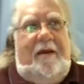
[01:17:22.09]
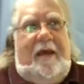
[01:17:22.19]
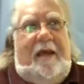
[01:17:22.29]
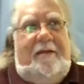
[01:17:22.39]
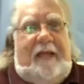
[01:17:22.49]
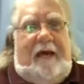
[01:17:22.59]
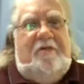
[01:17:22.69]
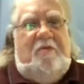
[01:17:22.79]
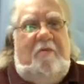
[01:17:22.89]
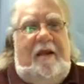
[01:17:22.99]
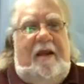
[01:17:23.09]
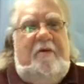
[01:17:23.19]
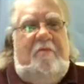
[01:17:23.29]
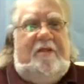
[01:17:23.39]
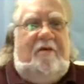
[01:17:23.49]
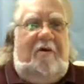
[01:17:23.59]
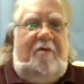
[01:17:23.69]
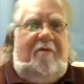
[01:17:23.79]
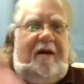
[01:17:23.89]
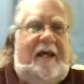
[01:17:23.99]
And that was where he left me with the
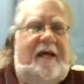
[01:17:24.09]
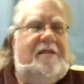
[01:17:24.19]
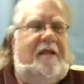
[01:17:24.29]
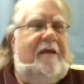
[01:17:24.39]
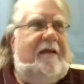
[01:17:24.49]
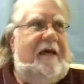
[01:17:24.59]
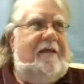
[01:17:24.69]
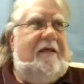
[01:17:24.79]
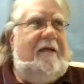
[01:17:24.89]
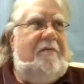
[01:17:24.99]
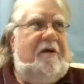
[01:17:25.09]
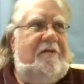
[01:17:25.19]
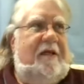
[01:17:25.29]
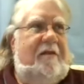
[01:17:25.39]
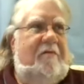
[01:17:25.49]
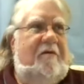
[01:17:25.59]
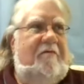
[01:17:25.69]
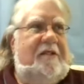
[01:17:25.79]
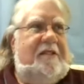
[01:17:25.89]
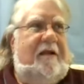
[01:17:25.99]
quote where I'd asked Kathleen about the other week,
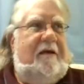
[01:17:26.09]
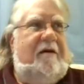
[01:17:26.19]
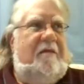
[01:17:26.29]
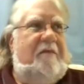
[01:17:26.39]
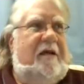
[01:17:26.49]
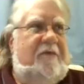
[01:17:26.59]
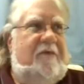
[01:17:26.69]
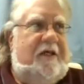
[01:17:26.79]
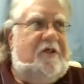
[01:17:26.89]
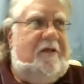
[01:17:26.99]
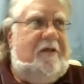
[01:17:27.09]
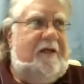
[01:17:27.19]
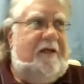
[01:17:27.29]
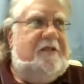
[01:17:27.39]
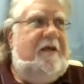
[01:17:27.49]
where he said, I'm going to make a prediction, Chris.